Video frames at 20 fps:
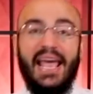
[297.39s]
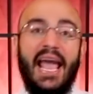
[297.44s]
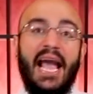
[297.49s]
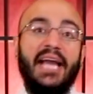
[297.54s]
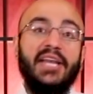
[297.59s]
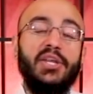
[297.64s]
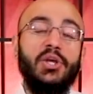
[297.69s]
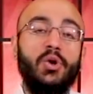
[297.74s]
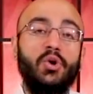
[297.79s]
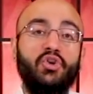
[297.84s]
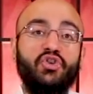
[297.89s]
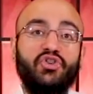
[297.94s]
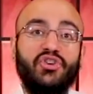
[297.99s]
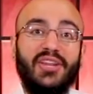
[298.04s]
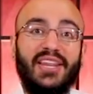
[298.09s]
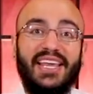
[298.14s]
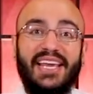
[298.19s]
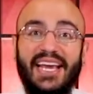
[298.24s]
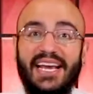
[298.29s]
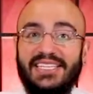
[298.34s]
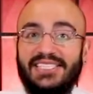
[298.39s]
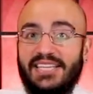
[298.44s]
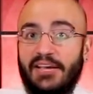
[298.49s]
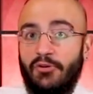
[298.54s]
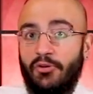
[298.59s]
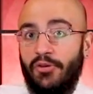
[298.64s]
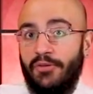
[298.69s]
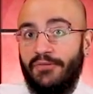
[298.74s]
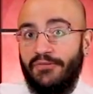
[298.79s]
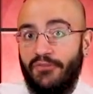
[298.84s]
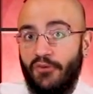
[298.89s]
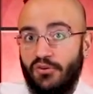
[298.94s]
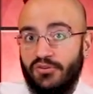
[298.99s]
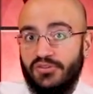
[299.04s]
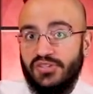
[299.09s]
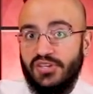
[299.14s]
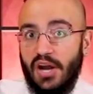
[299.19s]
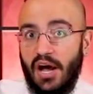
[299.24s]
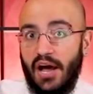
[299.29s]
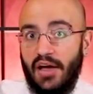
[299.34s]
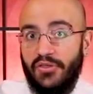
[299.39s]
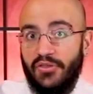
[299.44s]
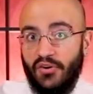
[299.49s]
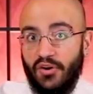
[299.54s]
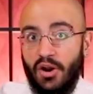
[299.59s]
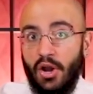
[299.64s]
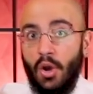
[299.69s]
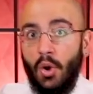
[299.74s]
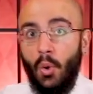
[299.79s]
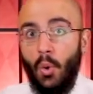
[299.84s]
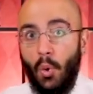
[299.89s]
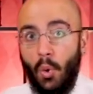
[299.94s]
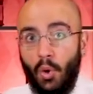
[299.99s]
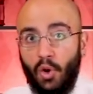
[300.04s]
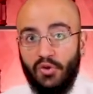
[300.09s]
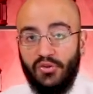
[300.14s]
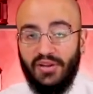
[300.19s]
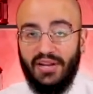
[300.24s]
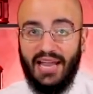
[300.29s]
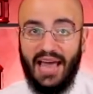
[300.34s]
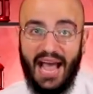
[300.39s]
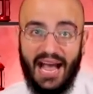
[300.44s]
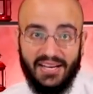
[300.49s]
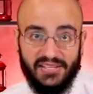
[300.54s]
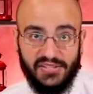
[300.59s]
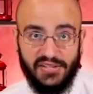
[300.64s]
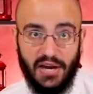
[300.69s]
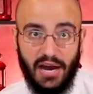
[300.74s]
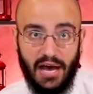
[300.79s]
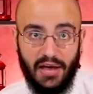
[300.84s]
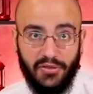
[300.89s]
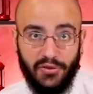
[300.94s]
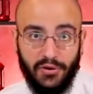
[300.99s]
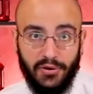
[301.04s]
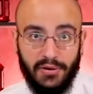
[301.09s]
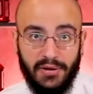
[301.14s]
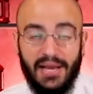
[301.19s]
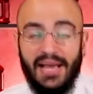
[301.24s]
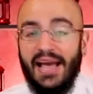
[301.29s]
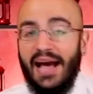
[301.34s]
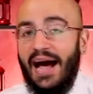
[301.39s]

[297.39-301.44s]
And usually it's either the first author or the last author.